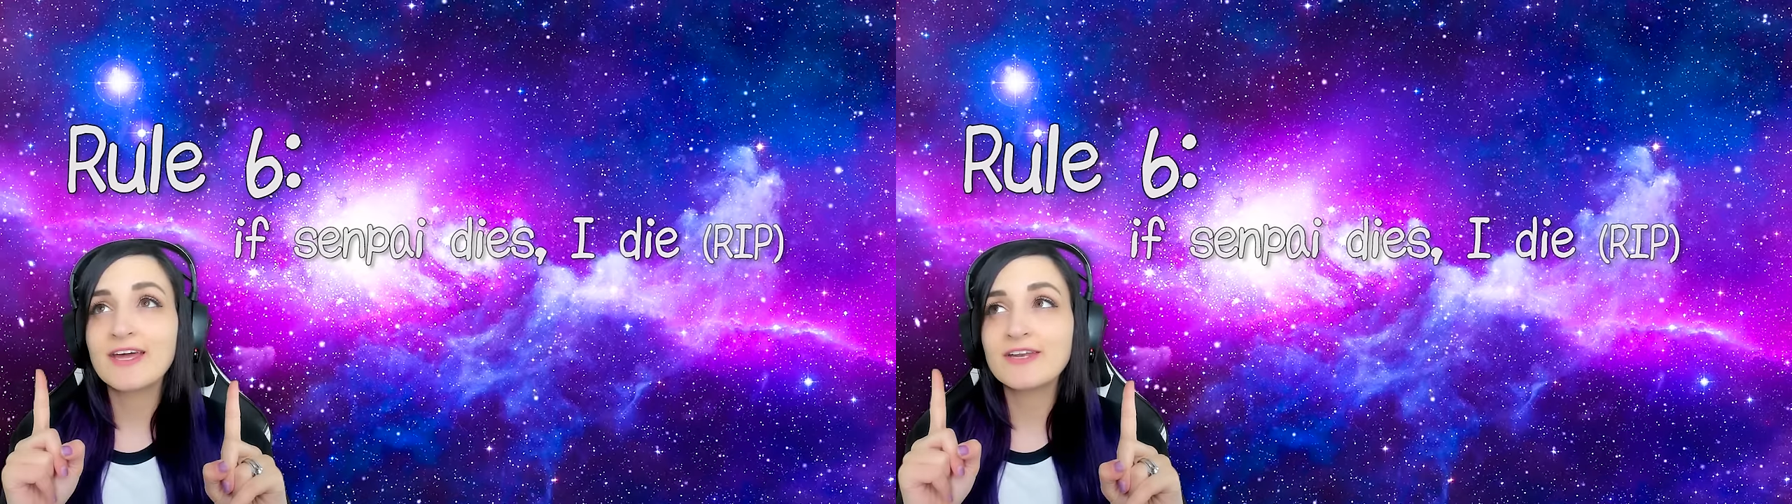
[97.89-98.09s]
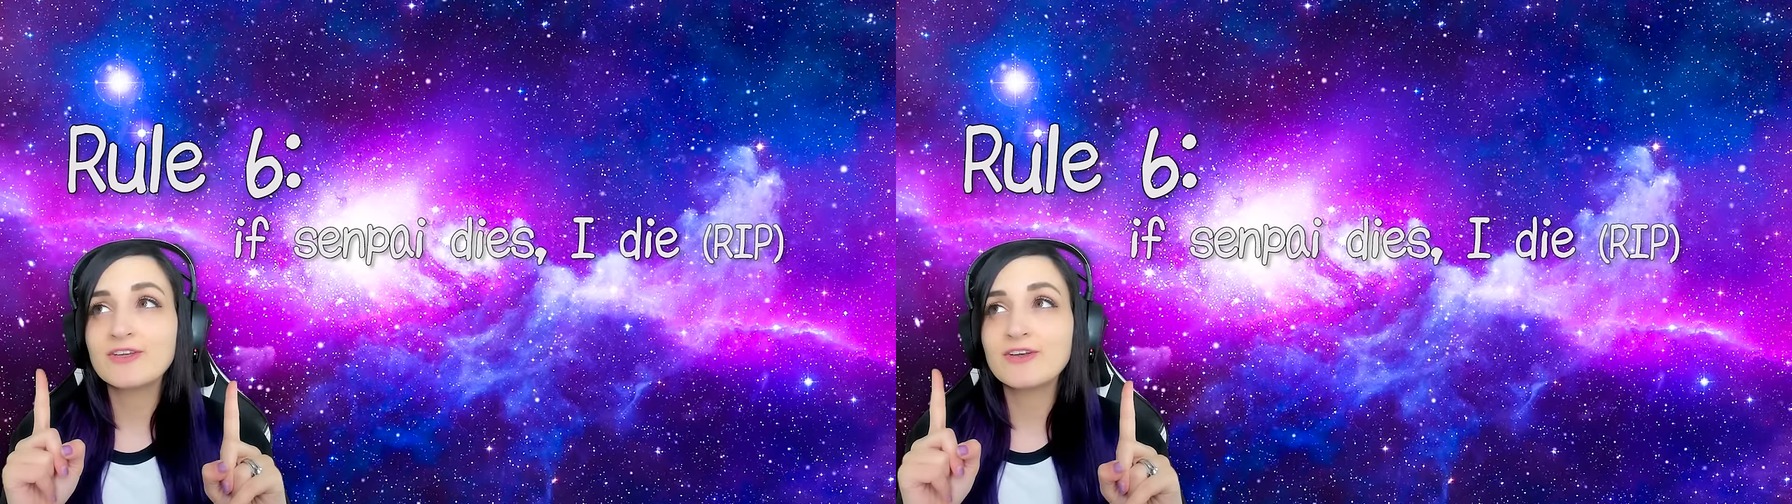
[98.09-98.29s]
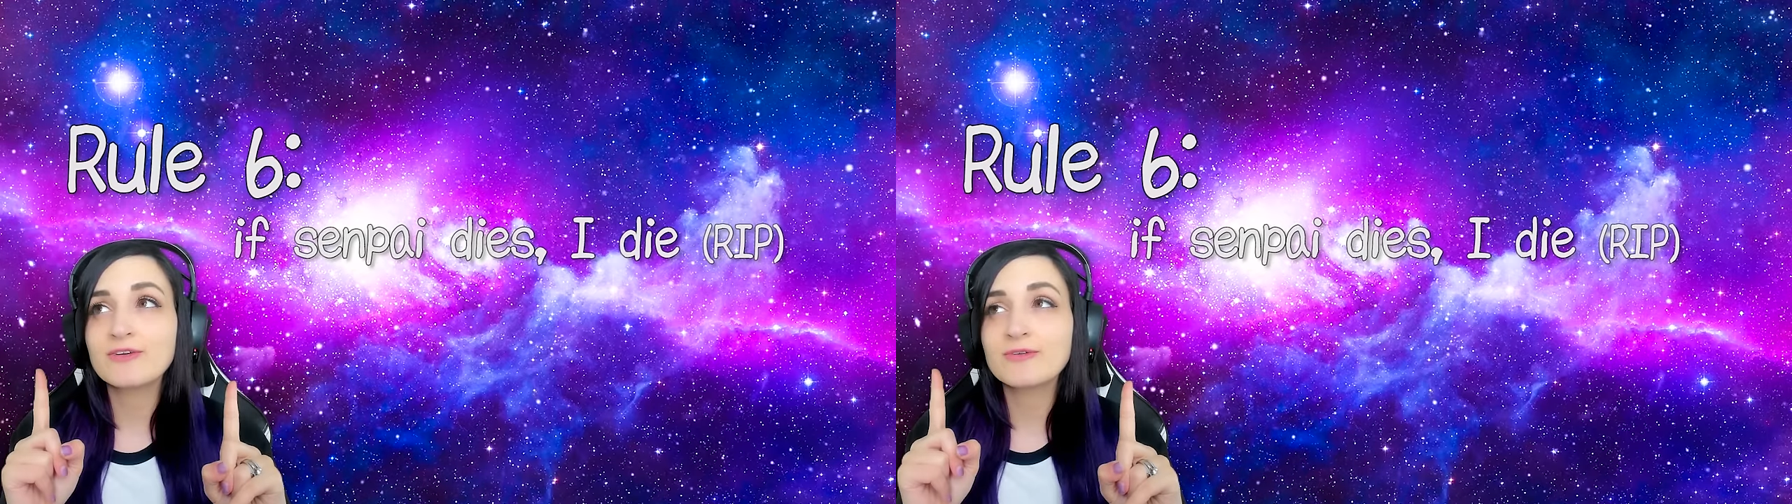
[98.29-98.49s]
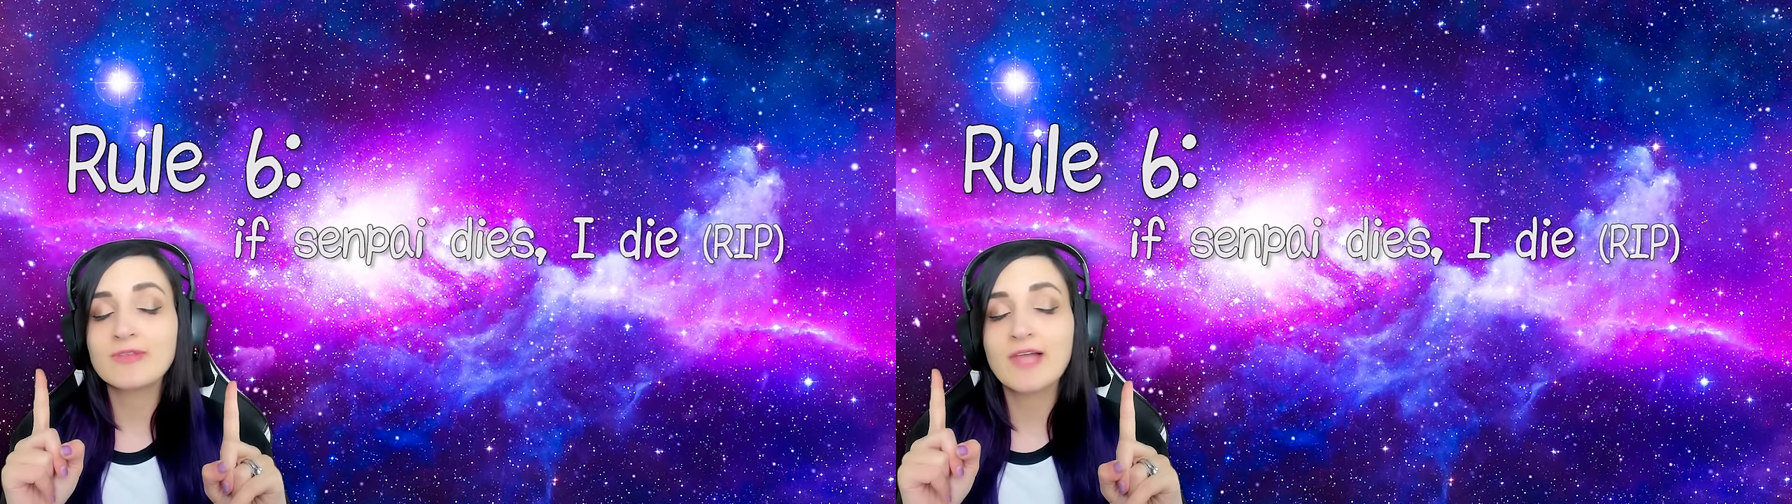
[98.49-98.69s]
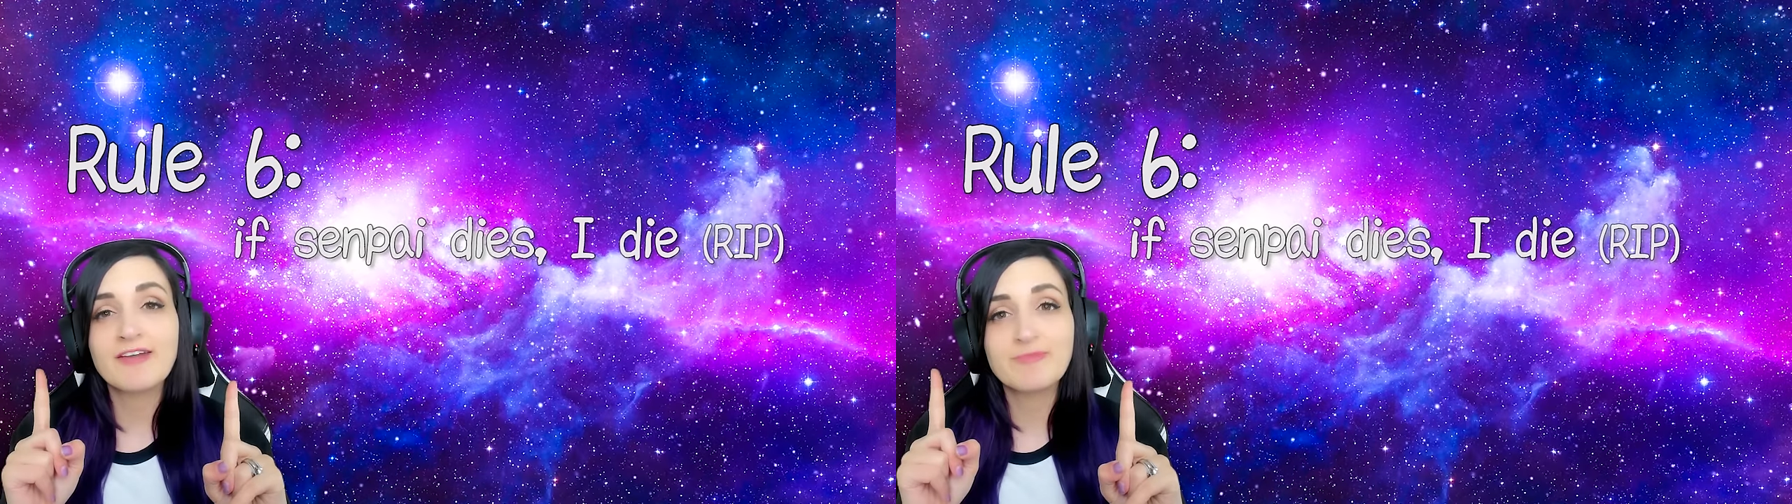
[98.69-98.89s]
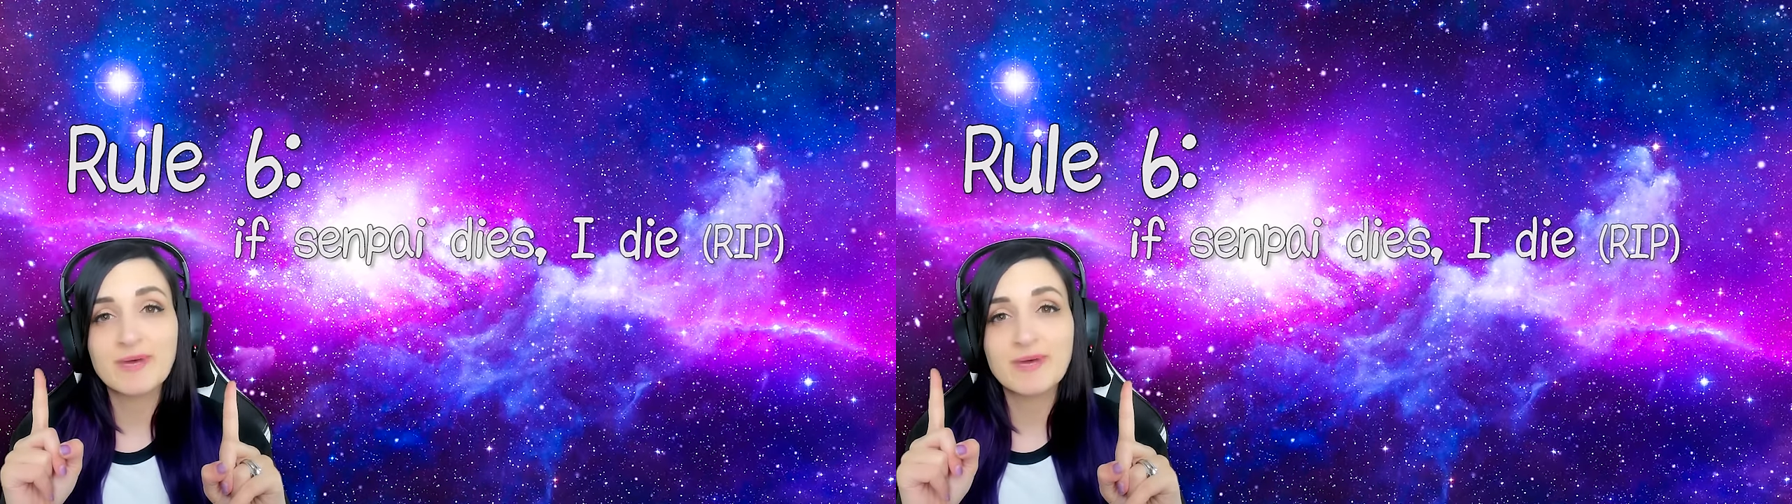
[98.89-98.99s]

then your life